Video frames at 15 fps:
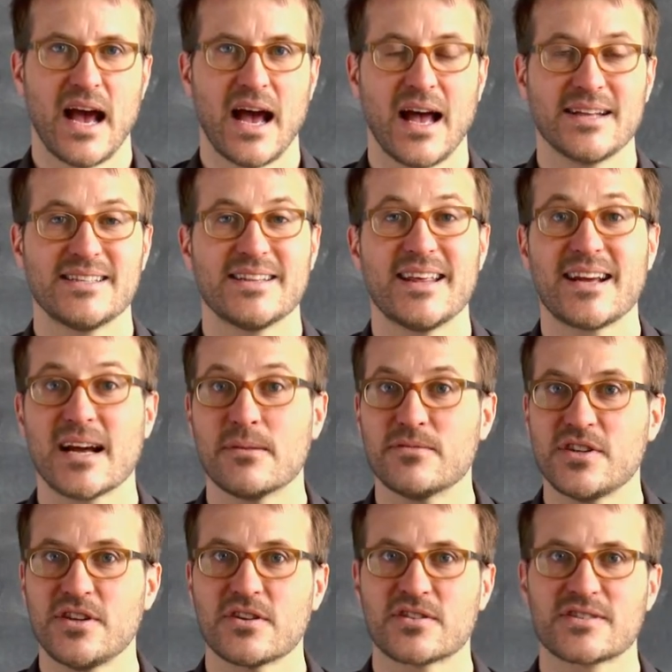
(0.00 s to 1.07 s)
Uh, did they come
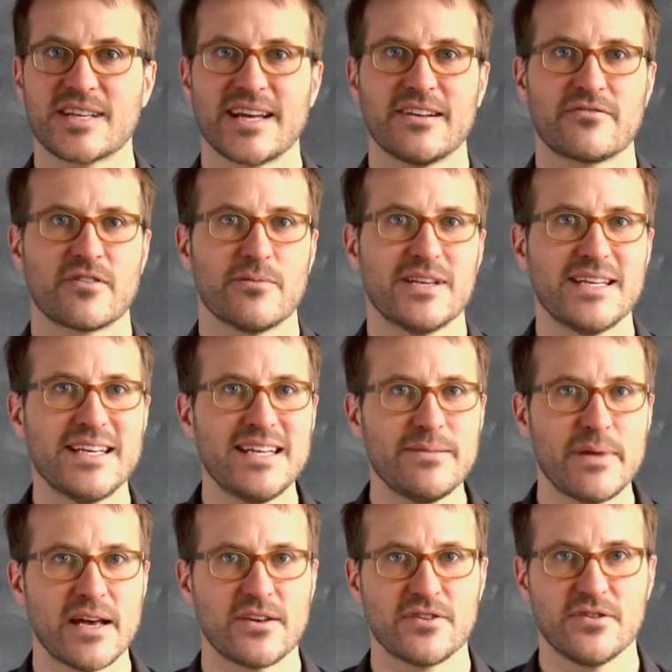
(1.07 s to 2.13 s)
to your site from an
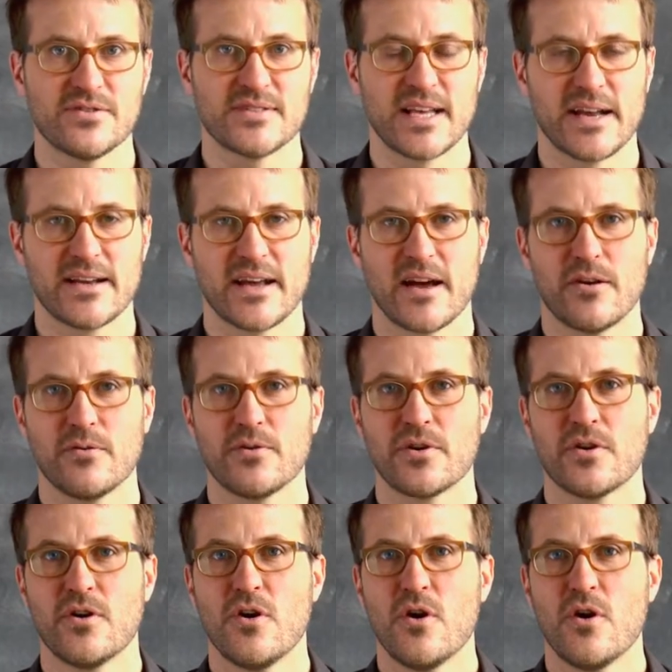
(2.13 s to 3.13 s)
email you sent out,